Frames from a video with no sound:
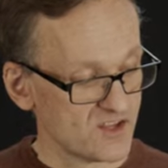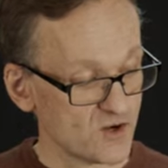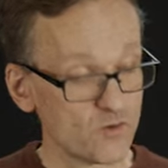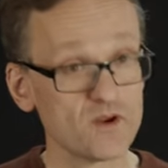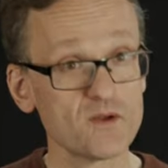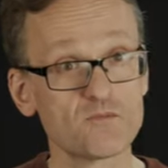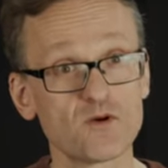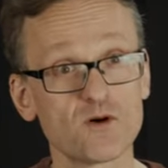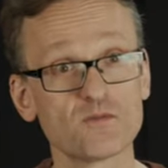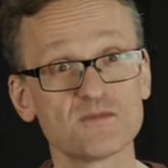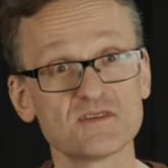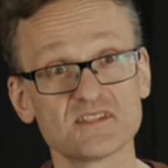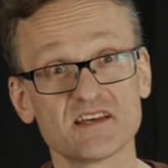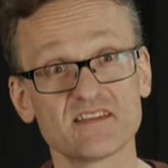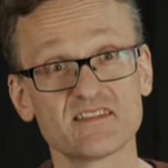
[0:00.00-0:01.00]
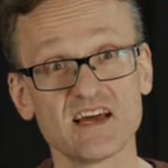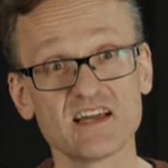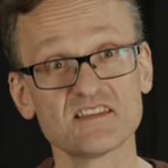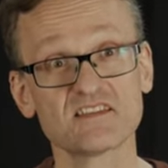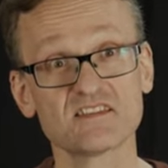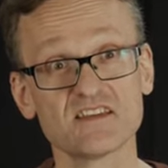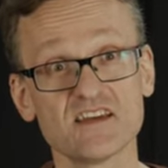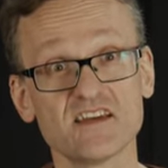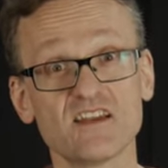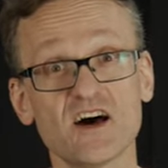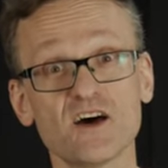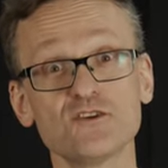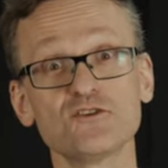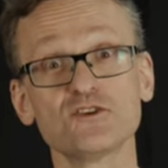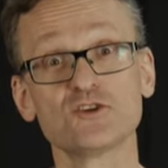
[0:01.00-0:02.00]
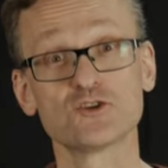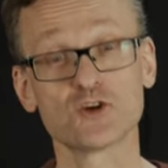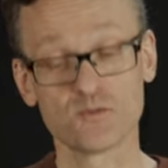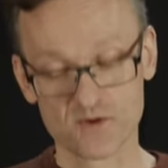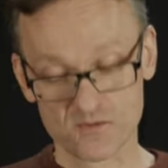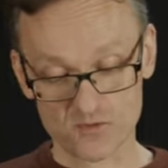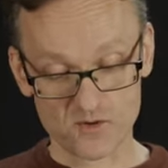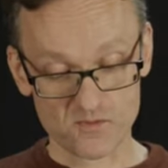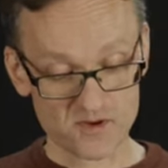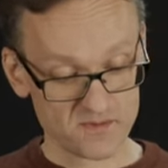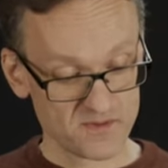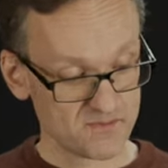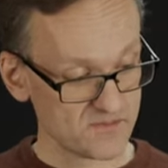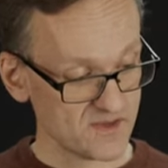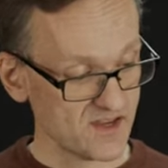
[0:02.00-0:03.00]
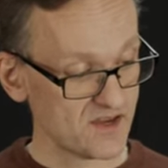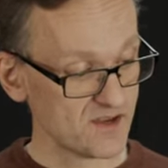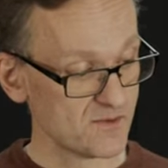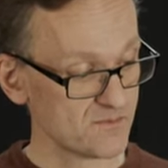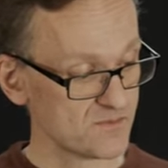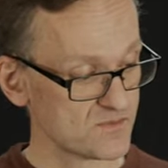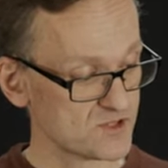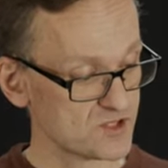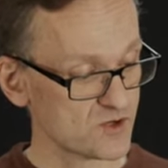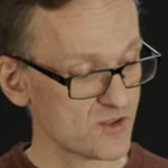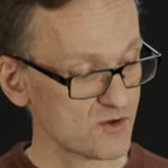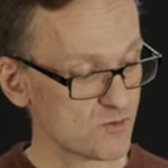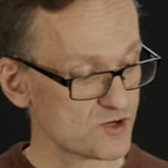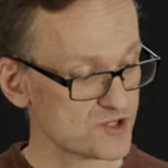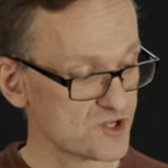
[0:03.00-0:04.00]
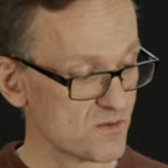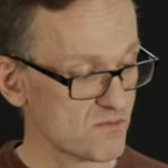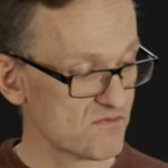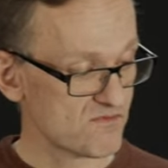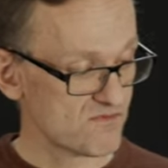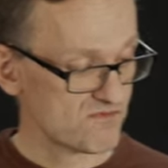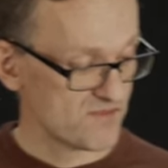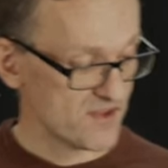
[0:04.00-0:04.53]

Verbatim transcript: The only problem is that that's say an underdetermined problem. Um, so there were some